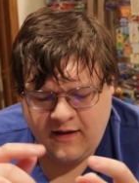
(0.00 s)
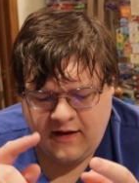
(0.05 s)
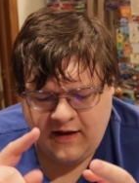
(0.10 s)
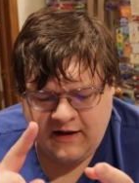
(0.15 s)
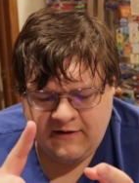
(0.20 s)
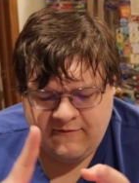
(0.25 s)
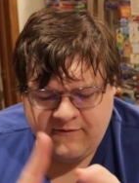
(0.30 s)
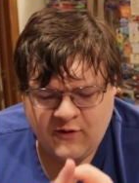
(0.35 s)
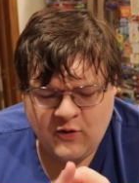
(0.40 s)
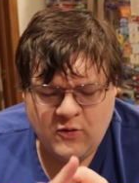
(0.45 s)

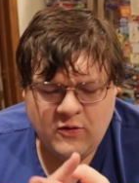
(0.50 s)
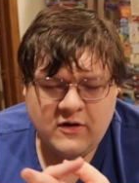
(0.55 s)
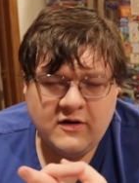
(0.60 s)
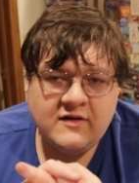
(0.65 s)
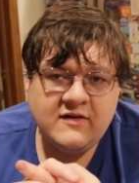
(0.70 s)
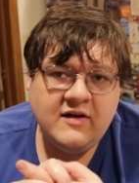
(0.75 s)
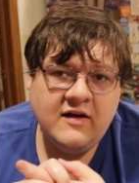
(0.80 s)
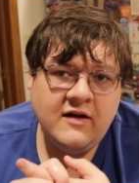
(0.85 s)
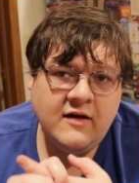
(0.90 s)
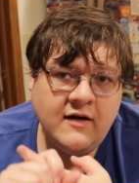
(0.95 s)

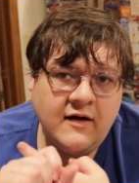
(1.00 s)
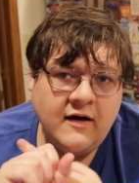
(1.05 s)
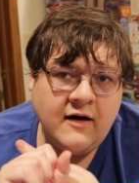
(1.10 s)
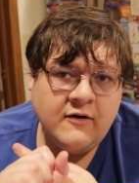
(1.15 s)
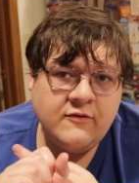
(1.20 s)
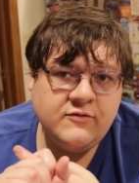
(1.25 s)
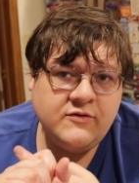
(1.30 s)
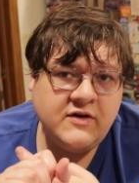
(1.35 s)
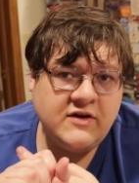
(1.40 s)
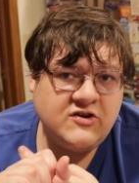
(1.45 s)
Invoked
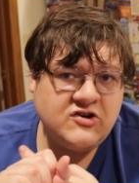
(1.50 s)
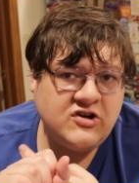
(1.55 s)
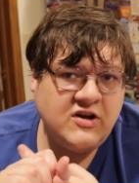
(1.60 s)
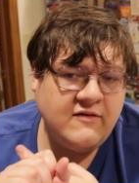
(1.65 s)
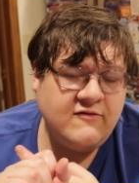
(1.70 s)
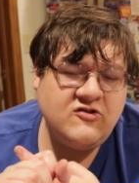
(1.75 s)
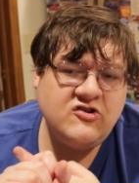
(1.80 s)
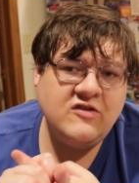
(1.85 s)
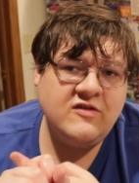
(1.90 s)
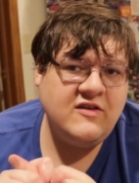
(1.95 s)
Eldlich
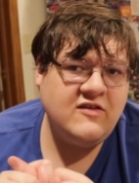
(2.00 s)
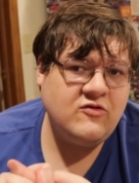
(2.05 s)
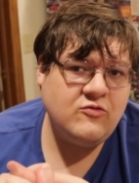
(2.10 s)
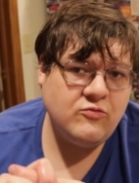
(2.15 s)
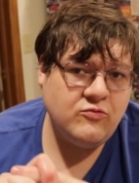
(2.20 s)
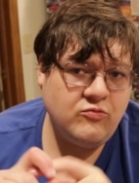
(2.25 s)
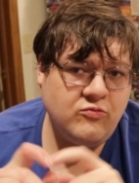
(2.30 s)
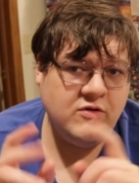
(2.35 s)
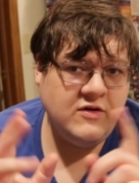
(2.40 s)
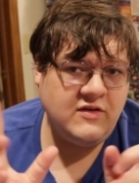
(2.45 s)
gives you this
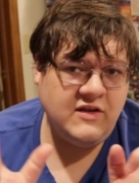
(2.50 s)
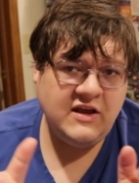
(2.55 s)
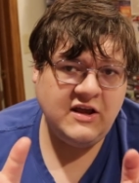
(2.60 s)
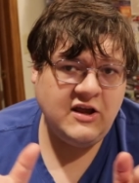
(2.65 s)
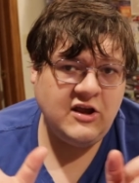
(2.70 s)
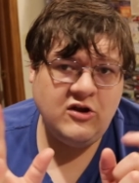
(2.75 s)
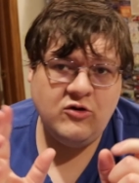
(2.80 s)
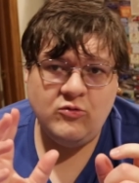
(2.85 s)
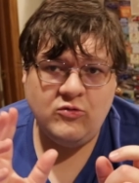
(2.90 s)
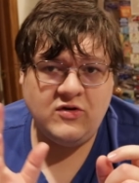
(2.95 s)
really
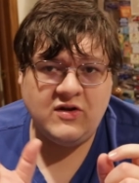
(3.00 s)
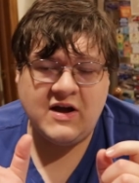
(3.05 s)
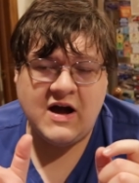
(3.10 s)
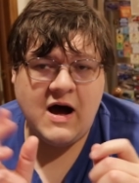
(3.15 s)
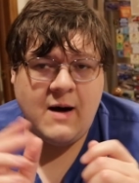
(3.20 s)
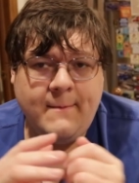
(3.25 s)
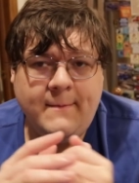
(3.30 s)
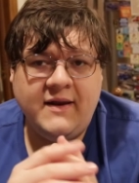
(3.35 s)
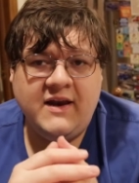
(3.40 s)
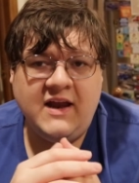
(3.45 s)
cute
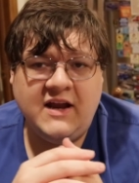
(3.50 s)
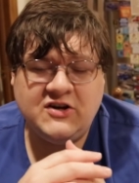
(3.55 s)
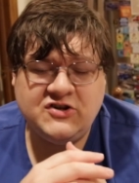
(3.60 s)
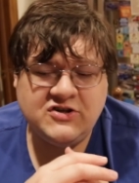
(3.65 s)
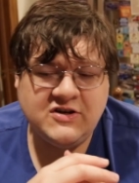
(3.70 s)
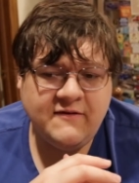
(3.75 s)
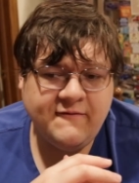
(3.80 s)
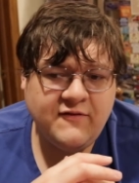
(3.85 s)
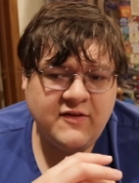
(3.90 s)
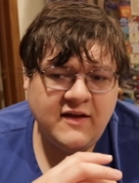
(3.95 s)

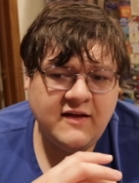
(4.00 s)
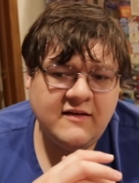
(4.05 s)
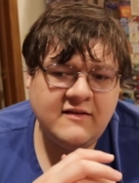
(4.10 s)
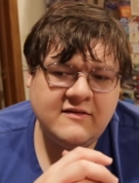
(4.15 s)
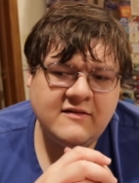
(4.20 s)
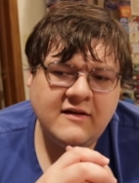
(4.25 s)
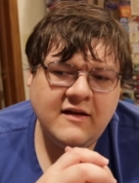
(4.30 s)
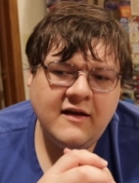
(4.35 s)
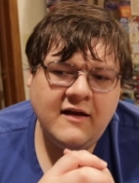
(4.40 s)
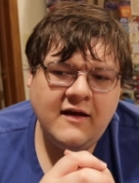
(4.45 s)
combination of
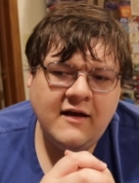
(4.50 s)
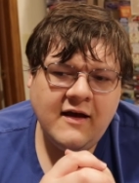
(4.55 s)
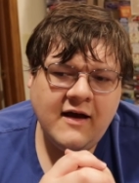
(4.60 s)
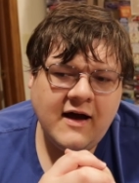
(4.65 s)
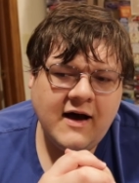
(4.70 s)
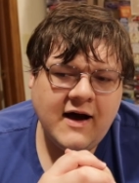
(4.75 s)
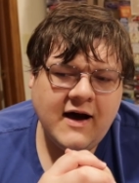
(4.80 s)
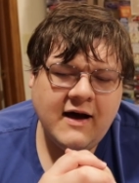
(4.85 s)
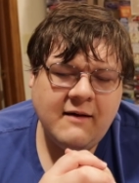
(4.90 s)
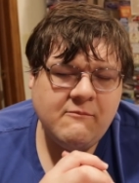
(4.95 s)
things.
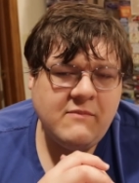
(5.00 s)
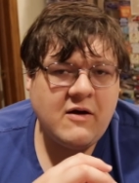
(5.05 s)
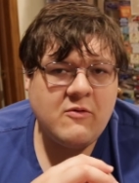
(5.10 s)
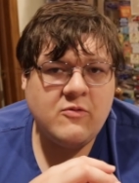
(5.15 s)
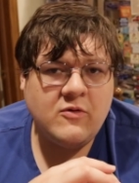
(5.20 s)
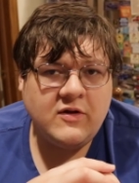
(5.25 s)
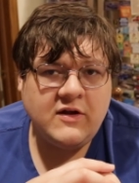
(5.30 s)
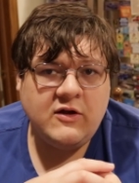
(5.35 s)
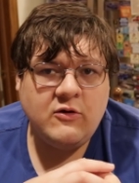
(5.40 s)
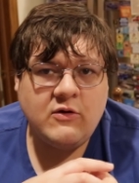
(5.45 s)
Um, by a
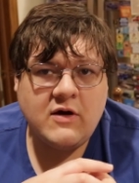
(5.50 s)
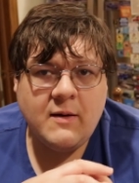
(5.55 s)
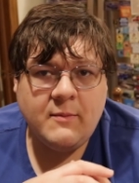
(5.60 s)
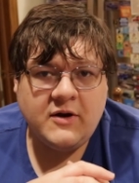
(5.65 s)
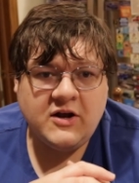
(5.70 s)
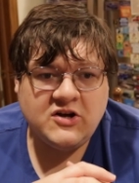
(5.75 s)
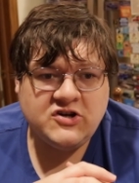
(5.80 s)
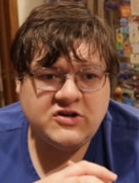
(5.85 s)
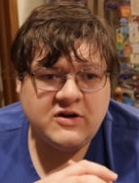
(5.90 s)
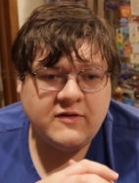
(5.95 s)
really cute
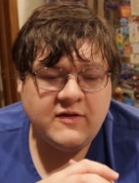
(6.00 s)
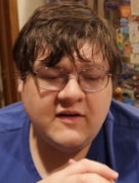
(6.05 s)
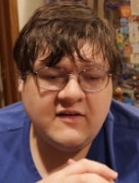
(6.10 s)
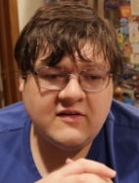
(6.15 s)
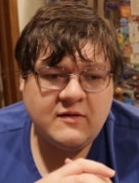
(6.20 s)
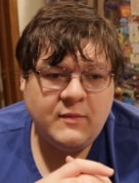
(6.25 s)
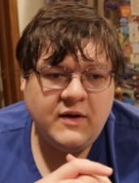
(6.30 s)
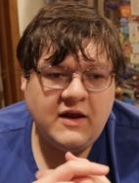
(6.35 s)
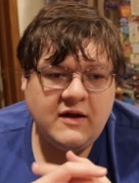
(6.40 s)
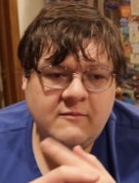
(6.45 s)
combination of things,
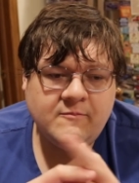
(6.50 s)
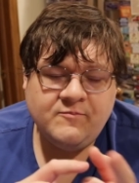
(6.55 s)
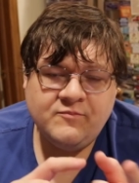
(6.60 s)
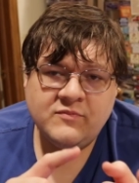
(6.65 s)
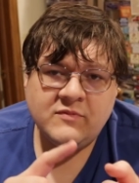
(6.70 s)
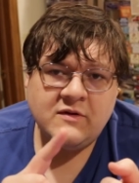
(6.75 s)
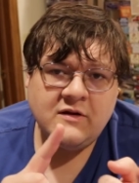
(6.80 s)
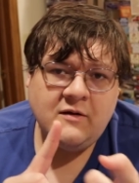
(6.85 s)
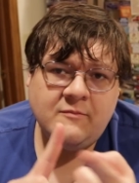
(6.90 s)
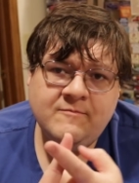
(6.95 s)
I mean,
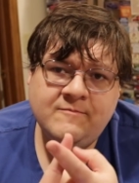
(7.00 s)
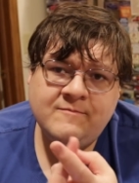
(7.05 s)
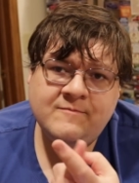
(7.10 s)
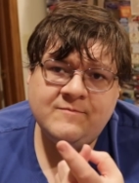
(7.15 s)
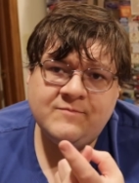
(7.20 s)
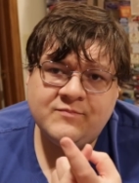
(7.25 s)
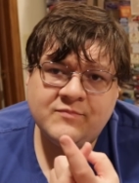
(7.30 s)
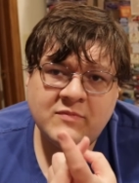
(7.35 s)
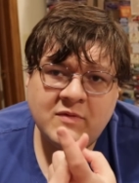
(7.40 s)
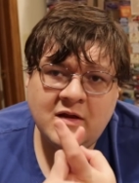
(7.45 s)

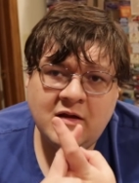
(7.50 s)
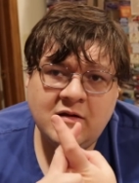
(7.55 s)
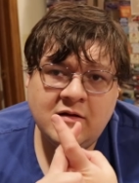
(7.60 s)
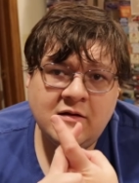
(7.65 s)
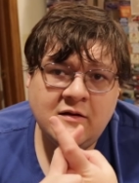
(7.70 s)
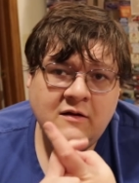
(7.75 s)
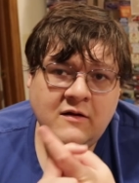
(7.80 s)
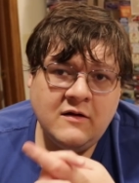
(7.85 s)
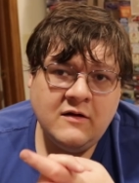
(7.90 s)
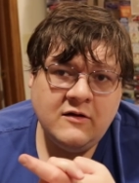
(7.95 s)
hmm,
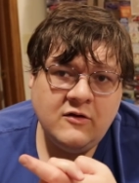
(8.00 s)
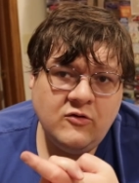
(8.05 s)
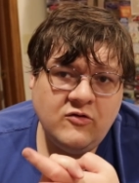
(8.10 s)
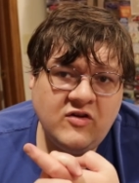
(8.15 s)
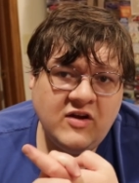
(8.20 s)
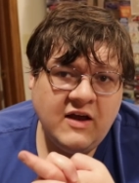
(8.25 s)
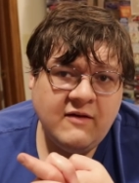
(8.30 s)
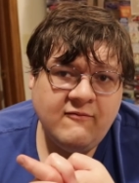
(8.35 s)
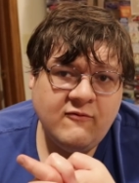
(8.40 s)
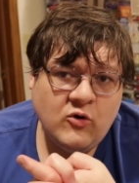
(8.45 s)

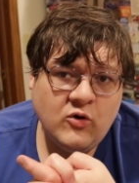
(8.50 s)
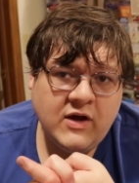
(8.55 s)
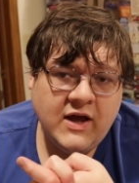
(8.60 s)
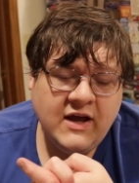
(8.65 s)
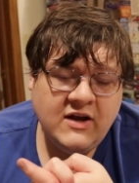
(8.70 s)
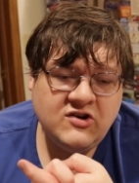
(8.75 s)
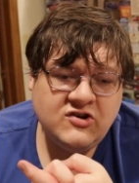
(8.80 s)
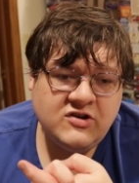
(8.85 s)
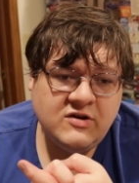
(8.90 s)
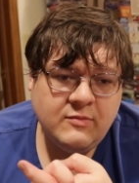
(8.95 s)
using
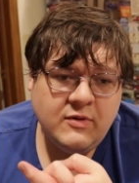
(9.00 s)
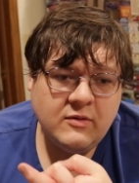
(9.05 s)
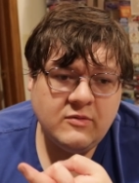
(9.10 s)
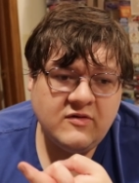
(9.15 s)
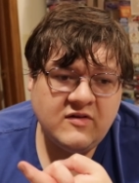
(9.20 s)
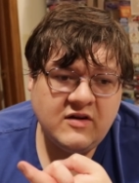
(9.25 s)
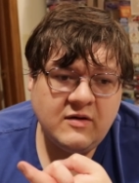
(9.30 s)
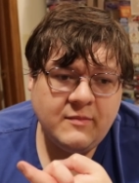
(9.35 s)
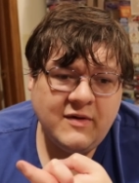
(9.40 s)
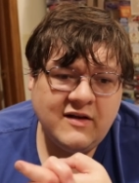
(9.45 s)
invocation to be able
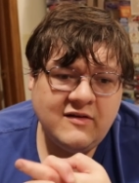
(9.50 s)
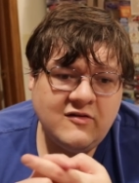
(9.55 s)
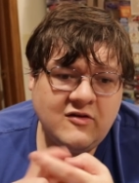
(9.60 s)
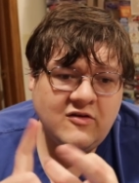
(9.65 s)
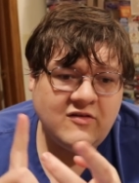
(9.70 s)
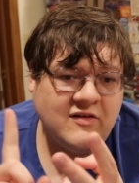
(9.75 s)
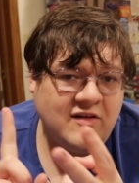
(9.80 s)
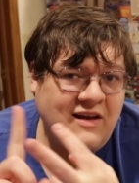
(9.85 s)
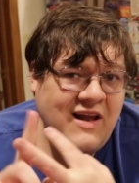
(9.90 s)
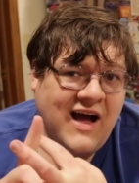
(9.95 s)
to set
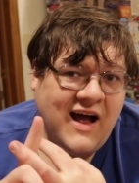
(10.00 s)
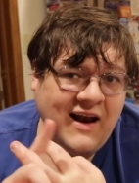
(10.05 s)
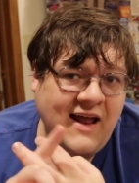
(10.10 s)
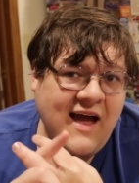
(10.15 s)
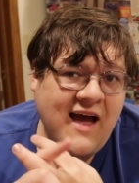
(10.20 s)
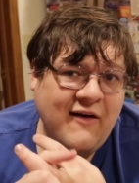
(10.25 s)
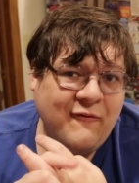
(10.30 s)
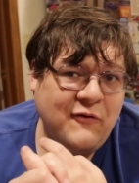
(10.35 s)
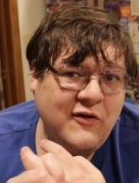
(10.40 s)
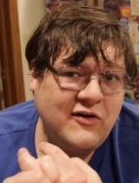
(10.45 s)
monsters, not
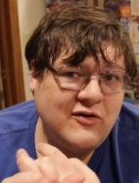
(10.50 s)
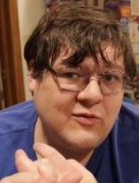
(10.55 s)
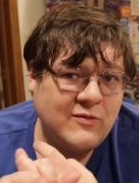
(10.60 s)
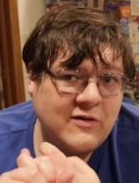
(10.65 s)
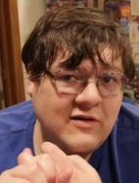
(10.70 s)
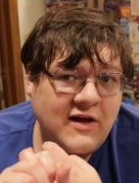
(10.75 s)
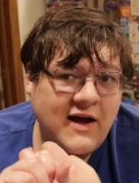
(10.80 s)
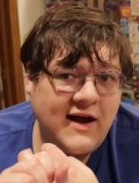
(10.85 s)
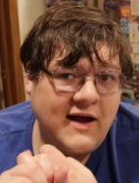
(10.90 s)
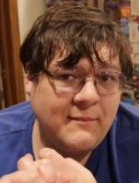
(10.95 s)
having to
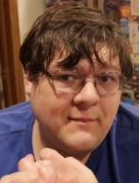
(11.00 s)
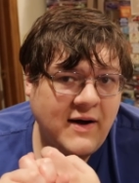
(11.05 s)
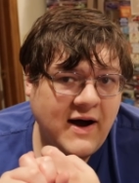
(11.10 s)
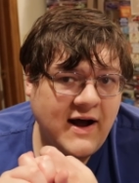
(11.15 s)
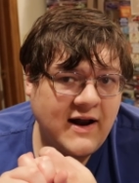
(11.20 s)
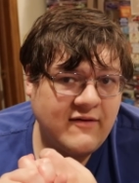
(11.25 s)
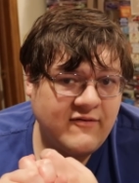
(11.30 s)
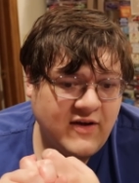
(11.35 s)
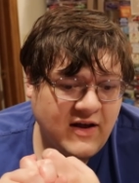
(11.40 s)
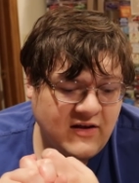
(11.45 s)
rely on
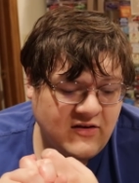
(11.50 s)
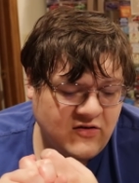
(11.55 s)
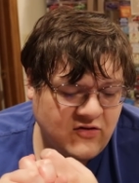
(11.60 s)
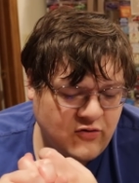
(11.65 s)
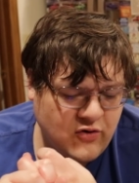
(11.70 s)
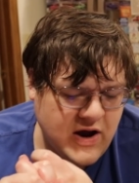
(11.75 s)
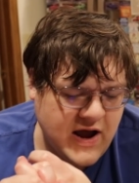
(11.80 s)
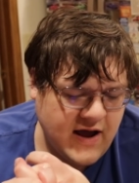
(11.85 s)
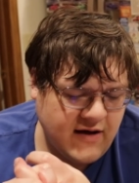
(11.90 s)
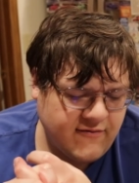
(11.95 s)
Pot of
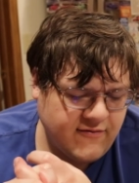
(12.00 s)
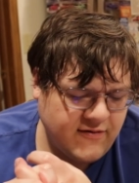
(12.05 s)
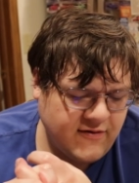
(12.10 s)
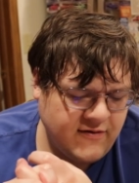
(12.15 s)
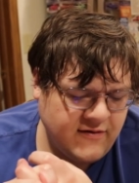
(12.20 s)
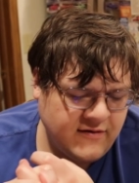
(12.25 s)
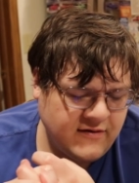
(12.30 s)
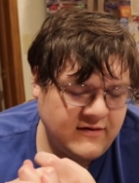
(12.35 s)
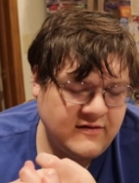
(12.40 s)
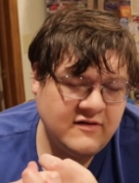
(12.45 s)
Extrav
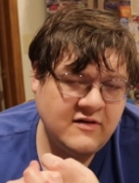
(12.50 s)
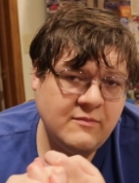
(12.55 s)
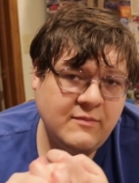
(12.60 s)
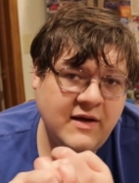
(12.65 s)
to